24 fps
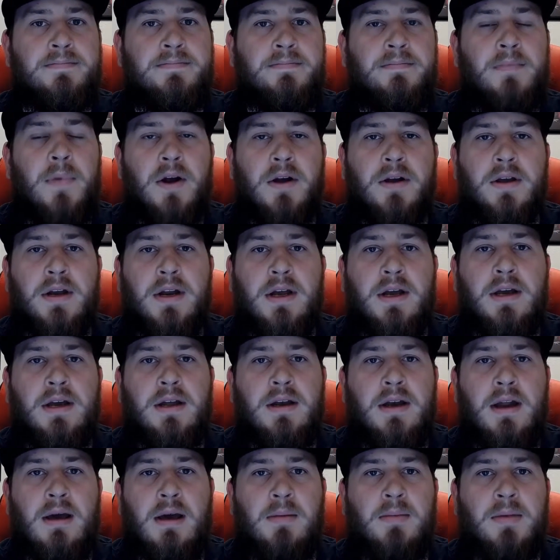marketing
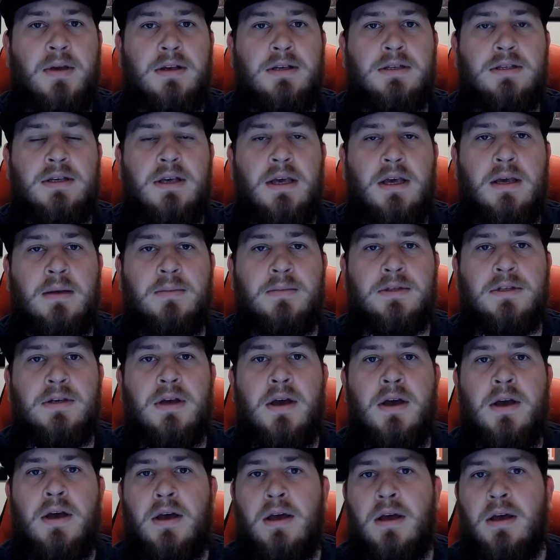and naming schemes
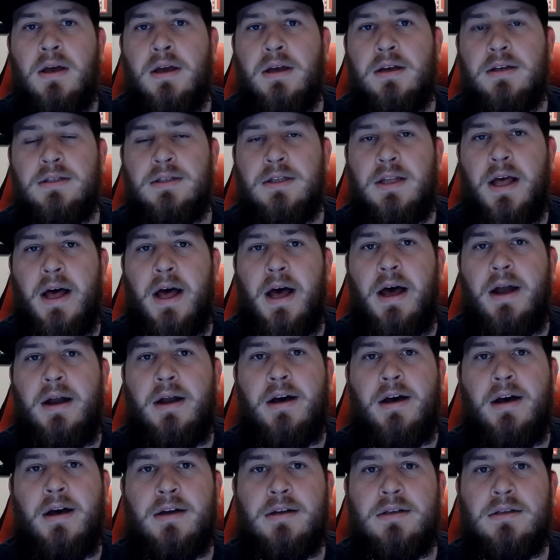is that
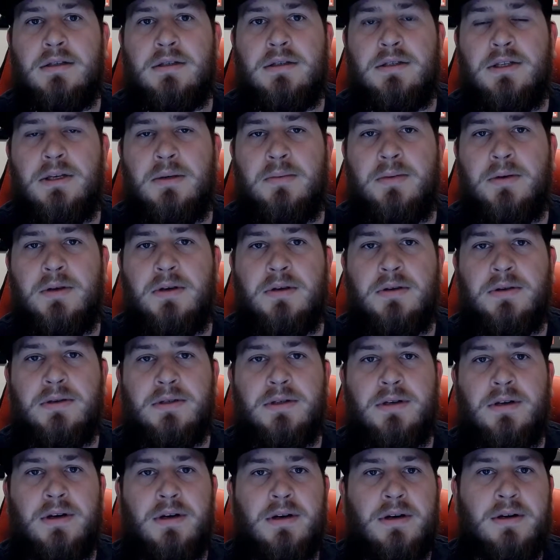GPUs
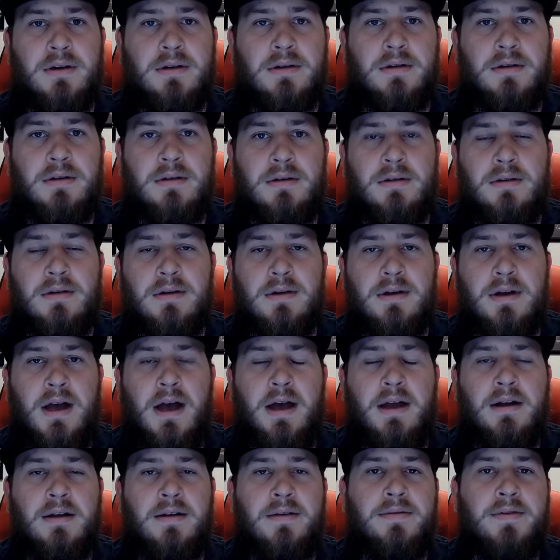are
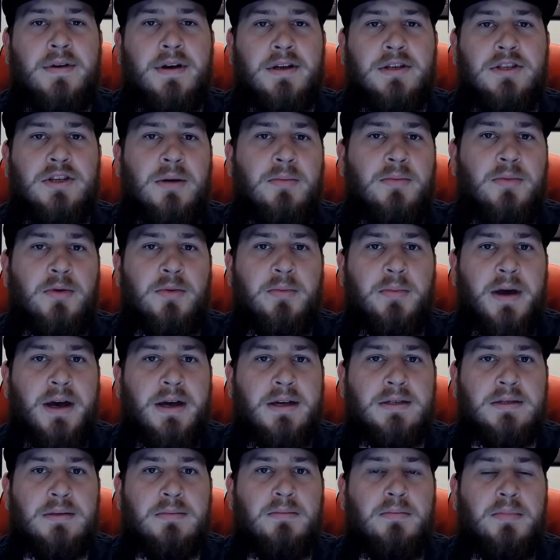kind of a jumbled
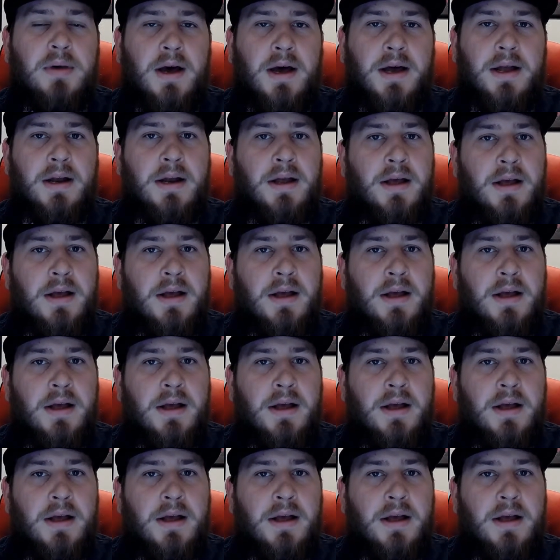mess, but